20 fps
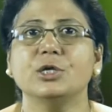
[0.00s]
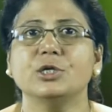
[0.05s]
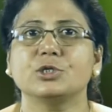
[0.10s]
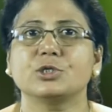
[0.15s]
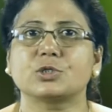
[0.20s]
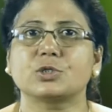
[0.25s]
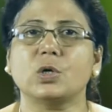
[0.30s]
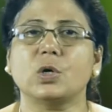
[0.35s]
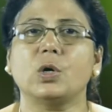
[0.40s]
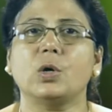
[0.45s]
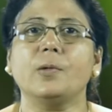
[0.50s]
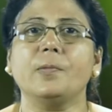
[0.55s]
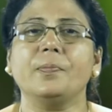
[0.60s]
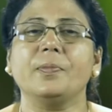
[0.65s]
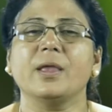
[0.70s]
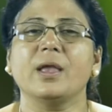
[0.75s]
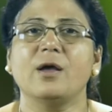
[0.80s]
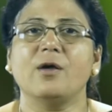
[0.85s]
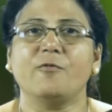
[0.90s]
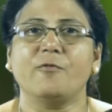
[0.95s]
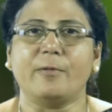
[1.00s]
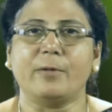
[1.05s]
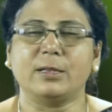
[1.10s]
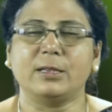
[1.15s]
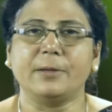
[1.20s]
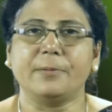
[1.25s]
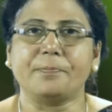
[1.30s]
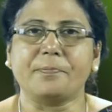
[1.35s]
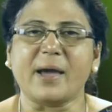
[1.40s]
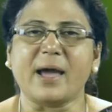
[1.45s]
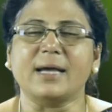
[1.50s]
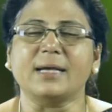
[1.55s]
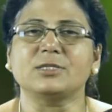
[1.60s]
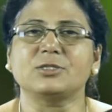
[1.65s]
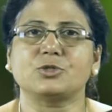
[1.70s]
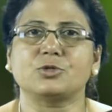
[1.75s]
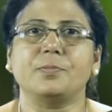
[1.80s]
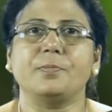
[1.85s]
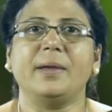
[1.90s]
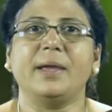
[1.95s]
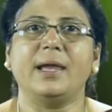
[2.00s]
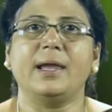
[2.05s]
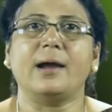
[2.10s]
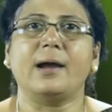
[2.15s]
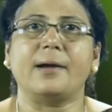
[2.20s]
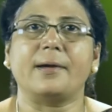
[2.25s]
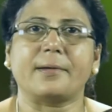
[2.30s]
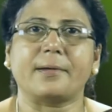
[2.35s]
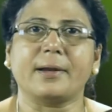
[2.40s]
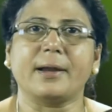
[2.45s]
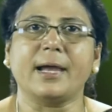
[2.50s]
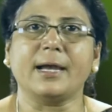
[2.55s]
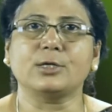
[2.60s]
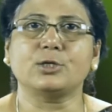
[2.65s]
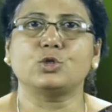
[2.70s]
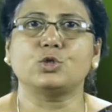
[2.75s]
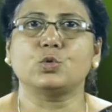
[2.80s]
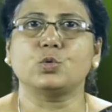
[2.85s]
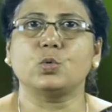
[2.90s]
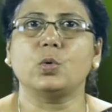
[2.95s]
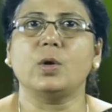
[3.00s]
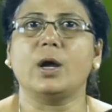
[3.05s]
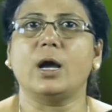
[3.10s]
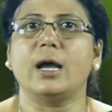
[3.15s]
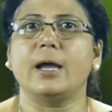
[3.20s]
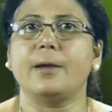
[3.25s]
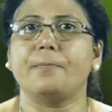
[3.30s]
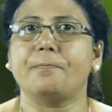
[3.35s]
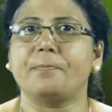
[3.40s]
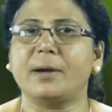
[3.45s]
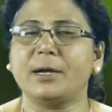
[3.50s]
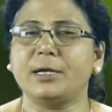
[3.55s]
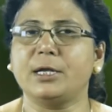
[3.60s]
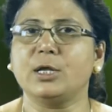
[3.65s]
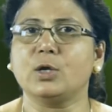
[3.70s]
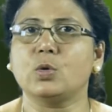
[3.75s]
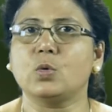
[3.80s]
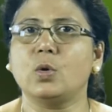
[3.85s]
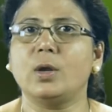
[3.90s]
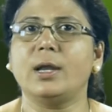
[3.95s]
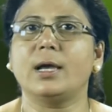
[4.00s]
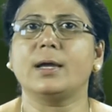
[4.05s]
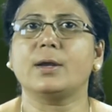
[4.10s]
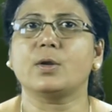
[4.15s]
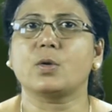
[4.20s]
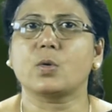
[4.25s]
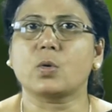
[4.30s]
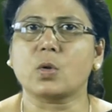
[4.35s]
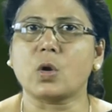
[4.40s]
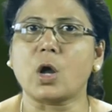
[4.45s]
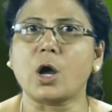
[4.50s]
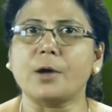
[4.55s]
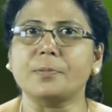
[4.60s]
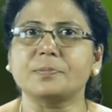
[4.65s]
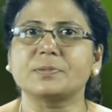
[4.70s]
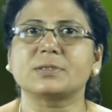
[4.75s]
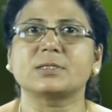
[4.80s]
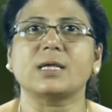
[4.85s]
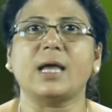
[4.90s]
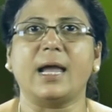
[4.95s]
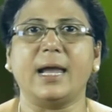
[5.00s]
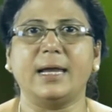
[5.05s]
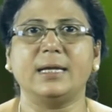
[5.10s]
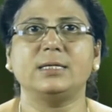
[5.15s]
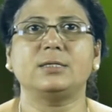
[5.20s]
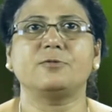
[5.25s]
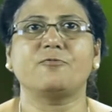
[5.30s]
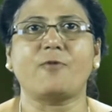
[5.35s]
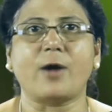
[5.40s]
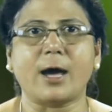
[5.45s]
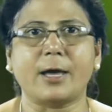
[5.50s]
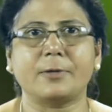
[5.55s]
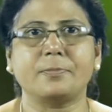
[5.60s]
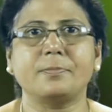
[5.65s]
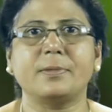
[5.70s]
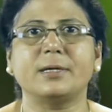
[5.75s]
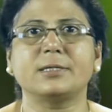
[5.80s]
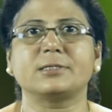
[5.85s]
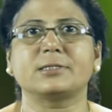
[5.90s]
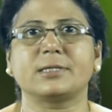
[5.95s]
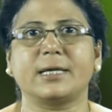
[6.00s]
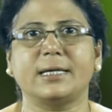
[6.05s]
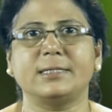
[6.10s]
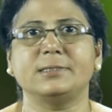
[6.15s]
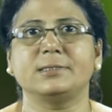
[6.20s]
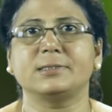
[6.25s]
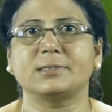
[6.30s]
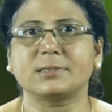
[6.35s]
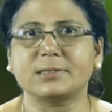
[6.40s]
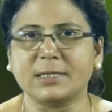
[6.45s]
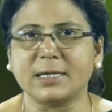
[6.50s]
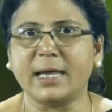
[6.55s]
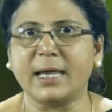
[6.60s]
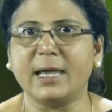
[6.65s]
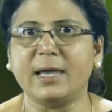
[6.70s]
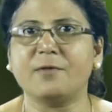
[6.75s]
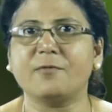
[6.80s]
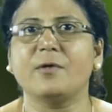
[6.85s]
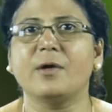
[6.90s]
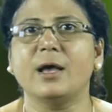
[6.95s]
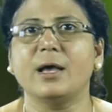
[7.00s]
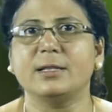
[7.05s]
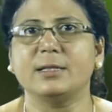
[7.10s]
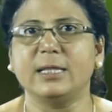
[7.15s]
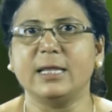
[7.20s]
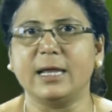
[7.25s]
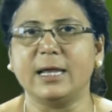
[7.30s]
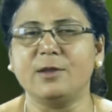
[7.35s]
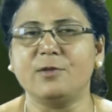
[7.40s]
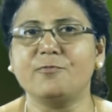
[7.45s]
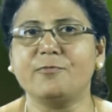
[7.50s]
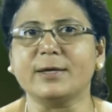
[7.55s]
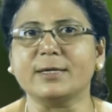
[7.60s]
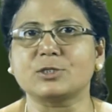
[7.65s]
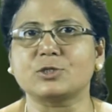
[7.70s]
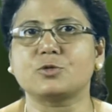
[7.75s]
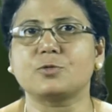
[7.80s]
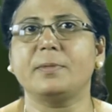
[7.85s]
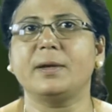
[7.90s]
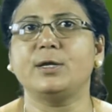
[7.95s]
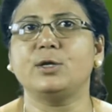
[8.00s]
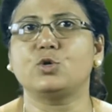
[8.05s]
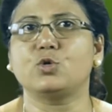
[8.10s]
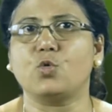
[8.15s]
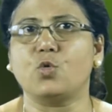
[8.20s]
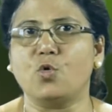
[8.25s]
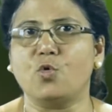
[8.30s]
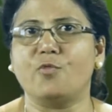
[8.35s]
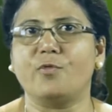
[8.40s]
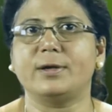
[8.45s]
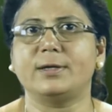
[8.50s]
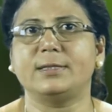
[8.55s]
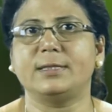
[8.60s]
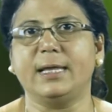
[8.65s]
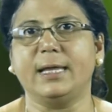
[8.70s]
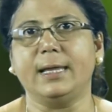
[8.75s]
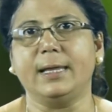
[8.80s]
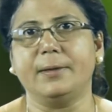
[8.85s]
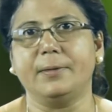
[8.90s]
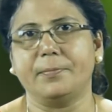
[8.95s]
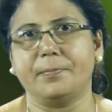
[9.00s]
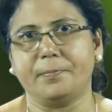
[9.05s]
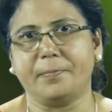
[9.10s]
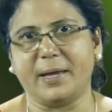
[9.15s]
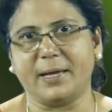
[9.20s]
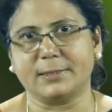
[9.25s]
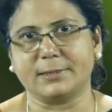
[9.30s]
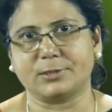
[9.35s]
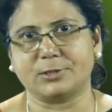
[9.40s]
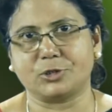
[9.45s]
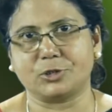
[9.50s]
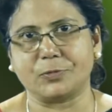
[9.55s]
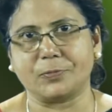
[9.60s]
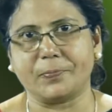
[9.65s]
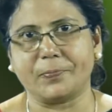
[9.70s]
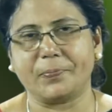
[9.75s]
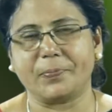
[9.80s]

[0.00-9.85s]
So, the pest may attract to a particular crops and farmers can save the investment over the pest.